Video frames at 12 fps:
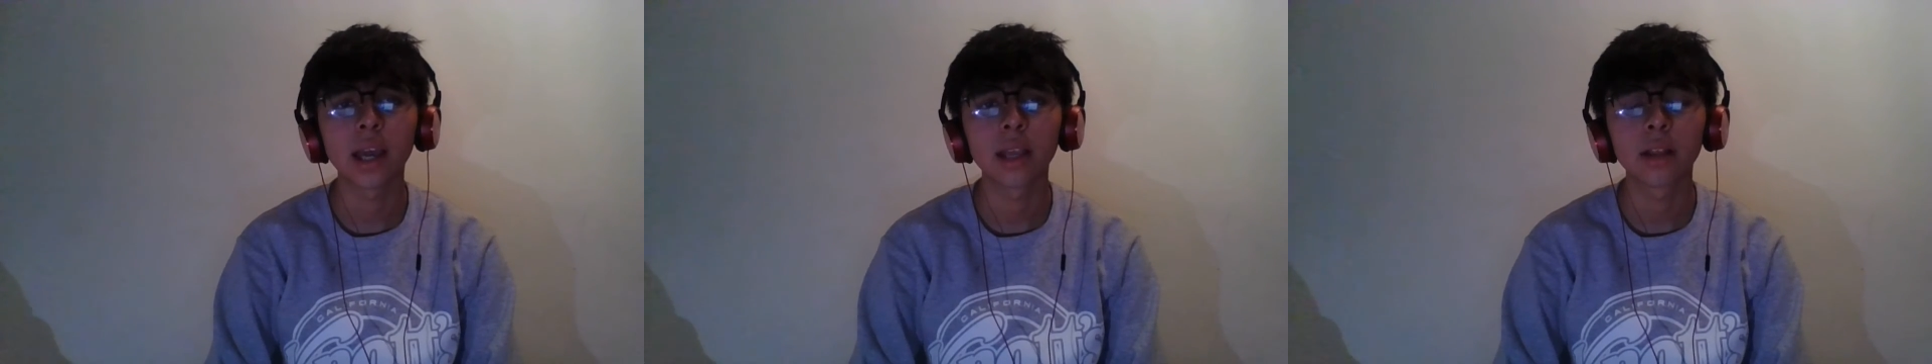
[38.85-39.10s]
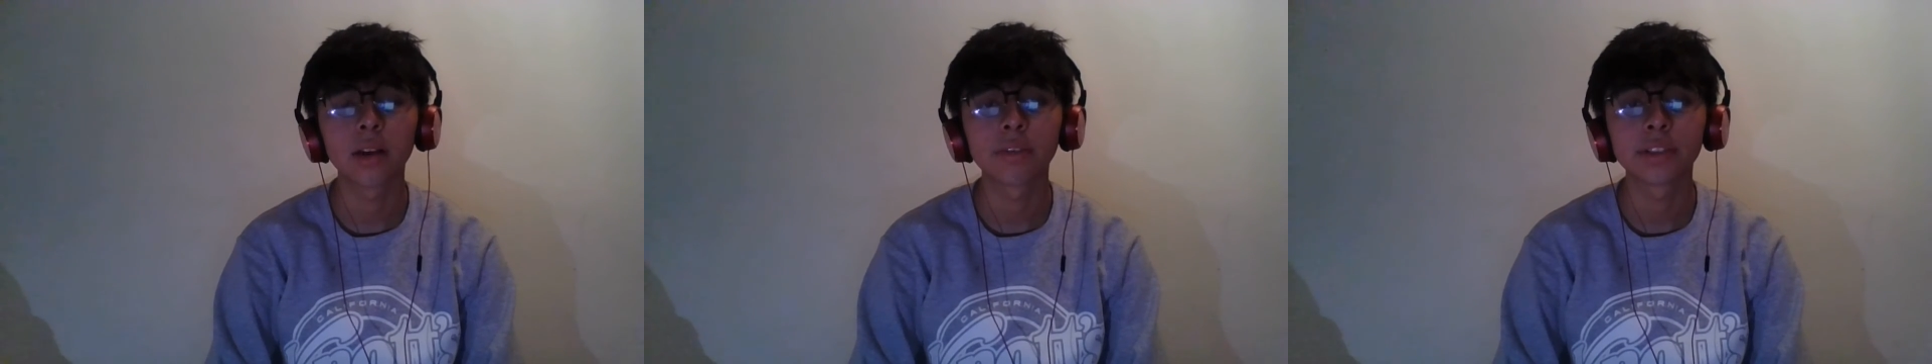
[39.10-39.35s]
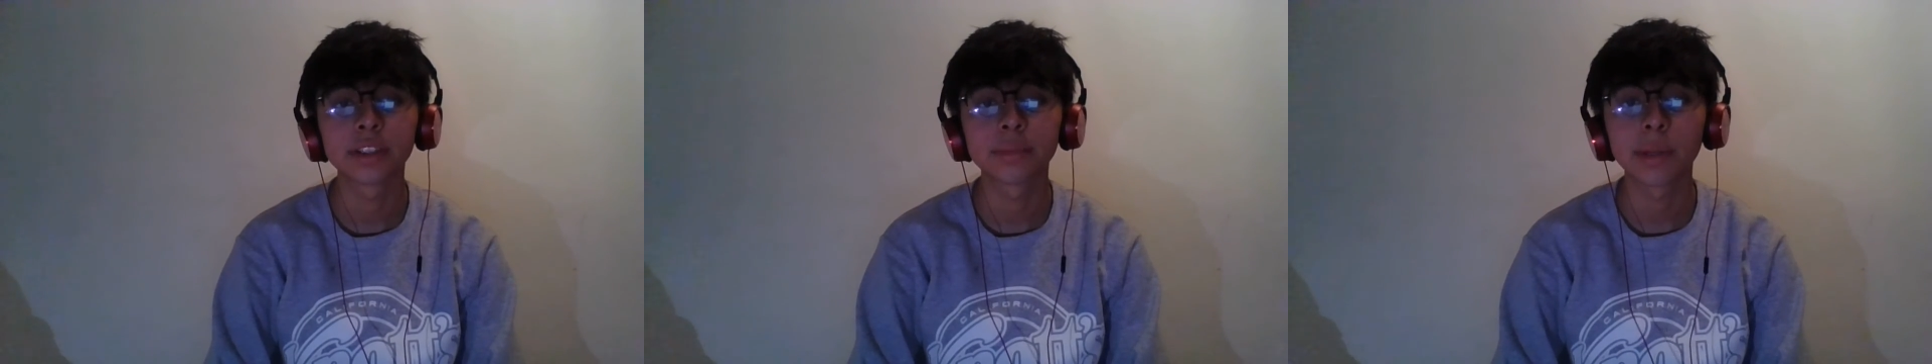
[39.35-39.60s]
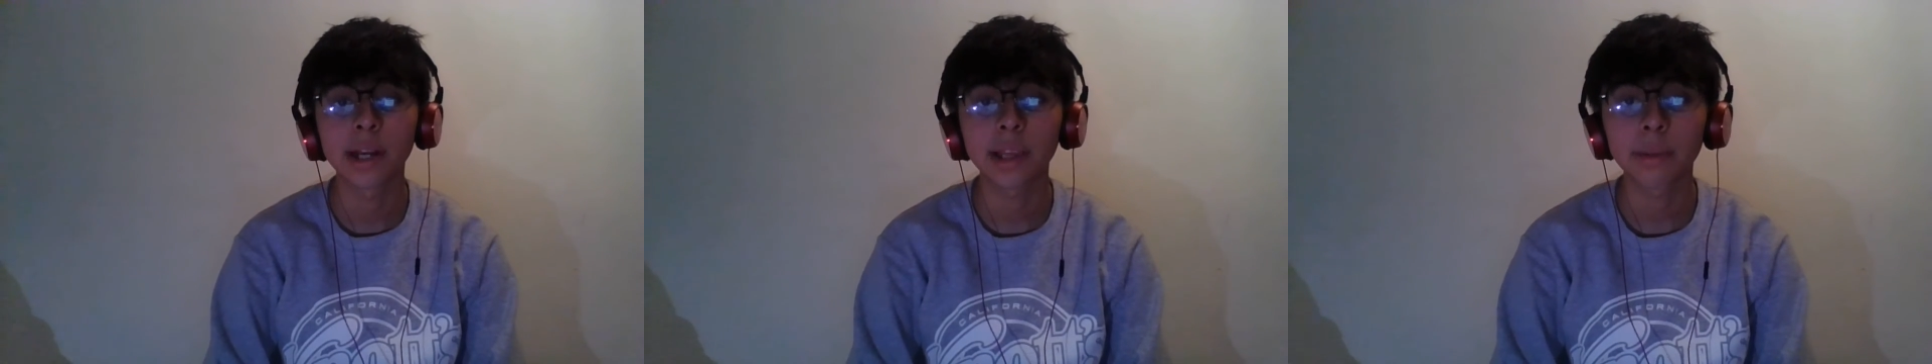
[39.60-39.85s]
I love
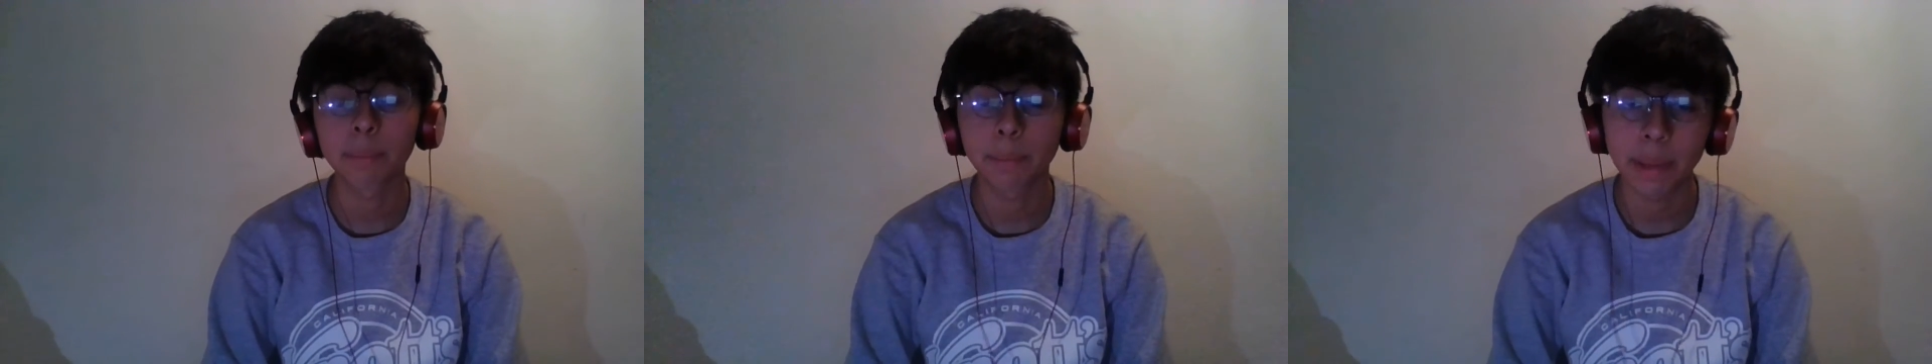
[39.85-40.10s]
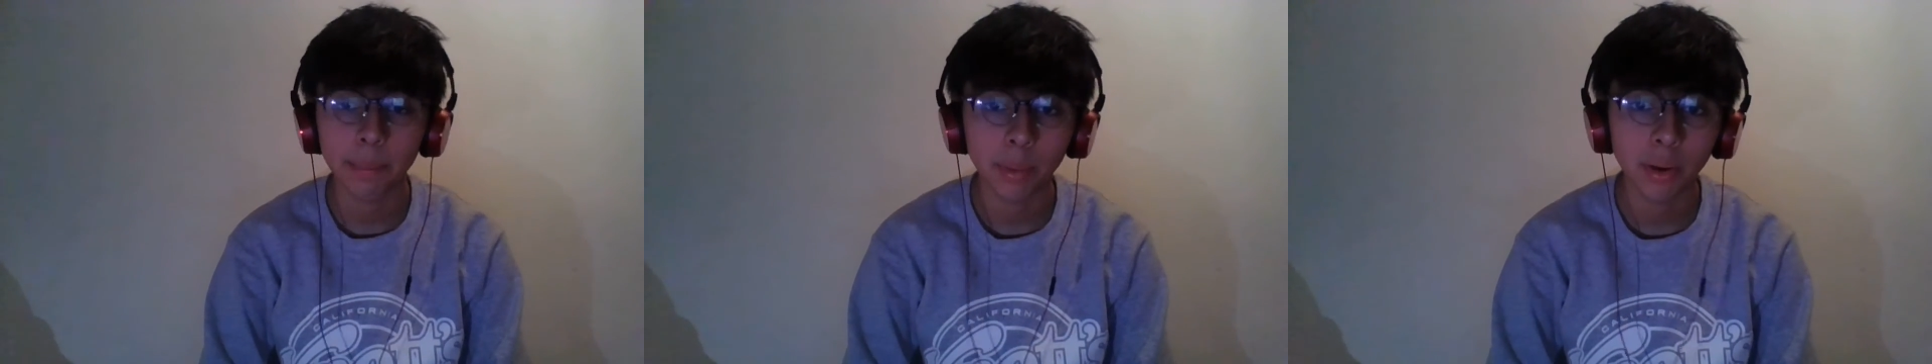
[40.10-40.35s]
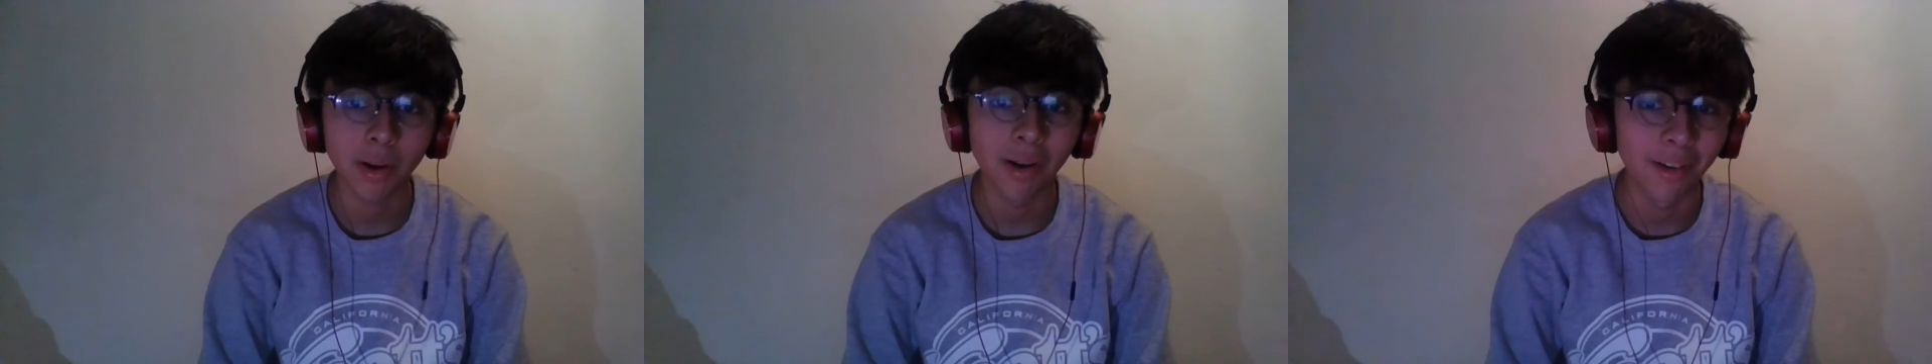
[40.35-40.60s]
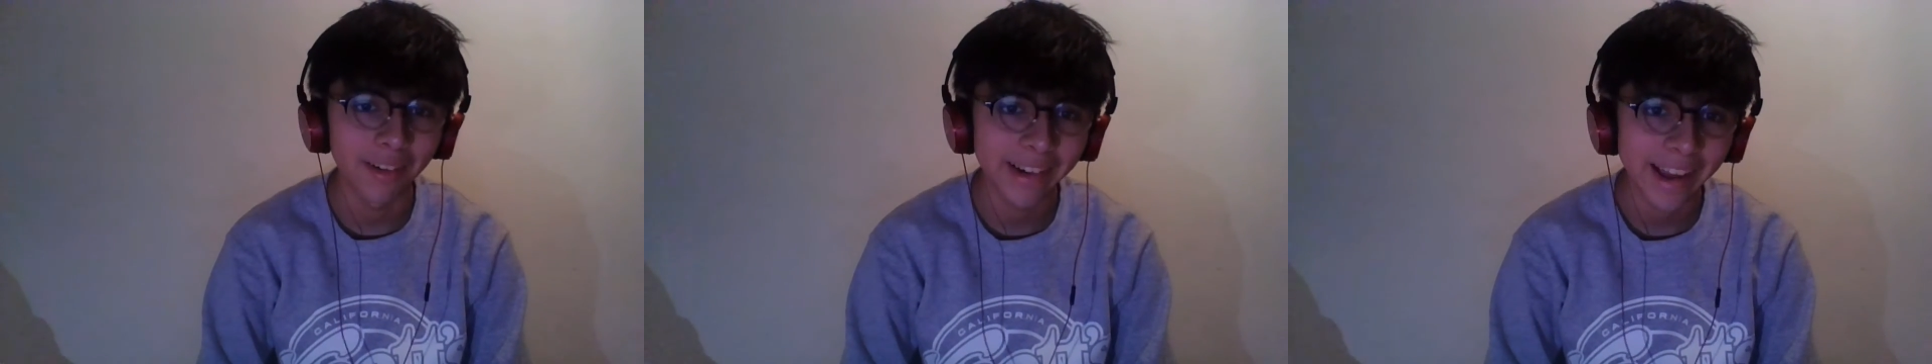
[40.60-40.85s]
is meeting people
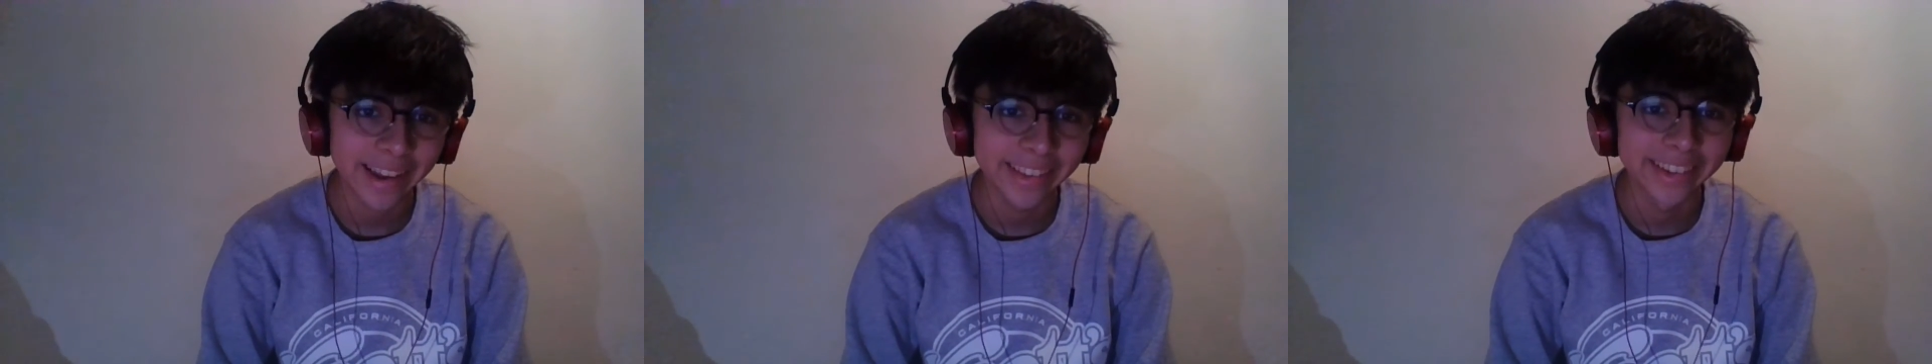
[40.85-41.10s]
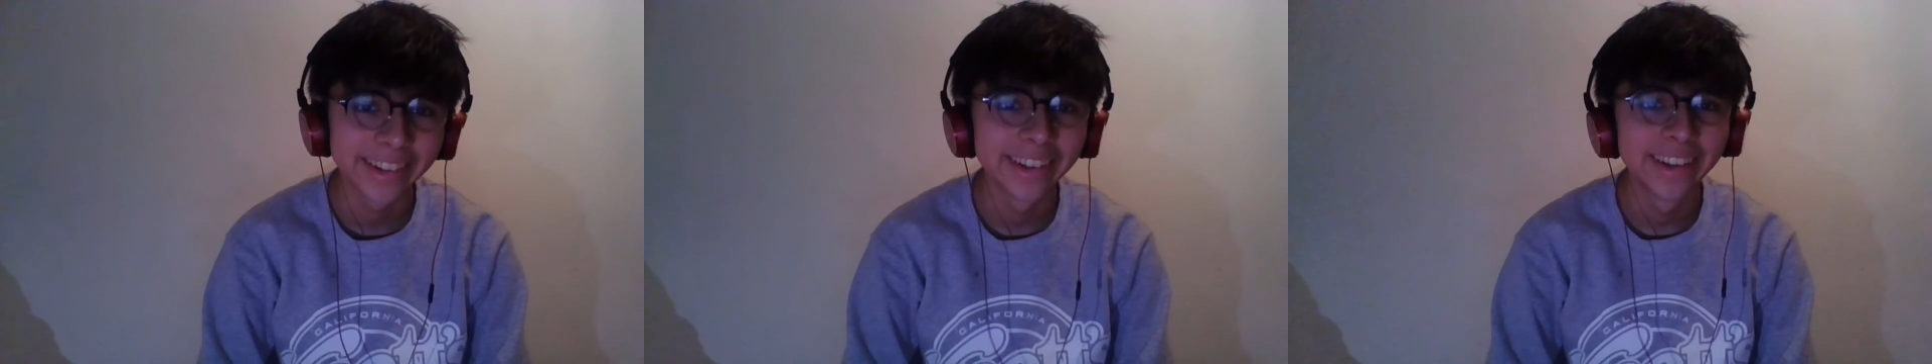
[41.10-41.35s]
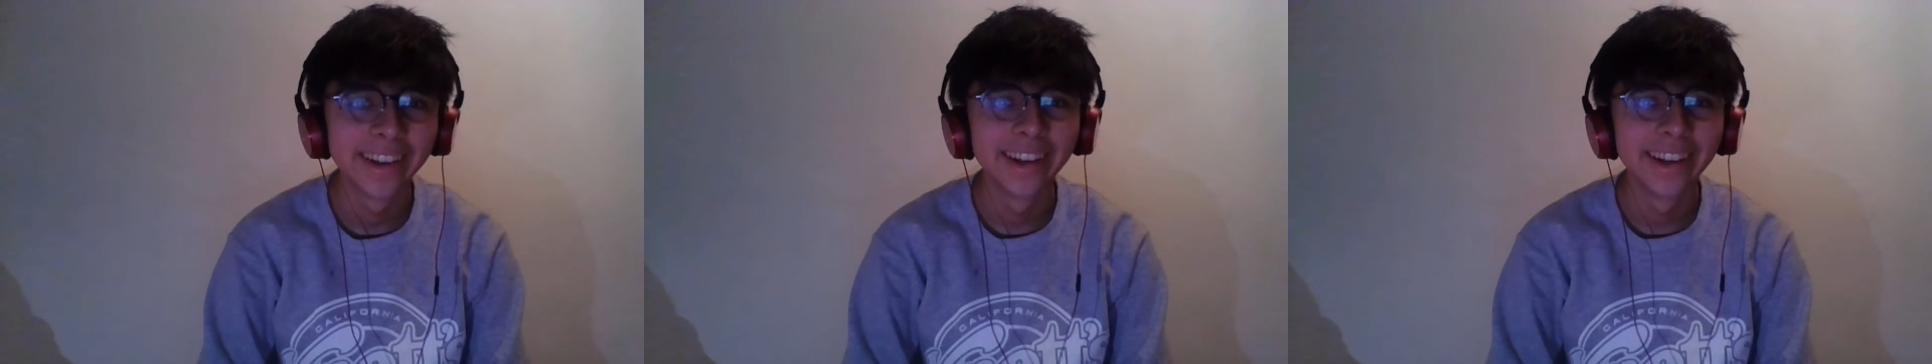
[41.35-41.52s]
online.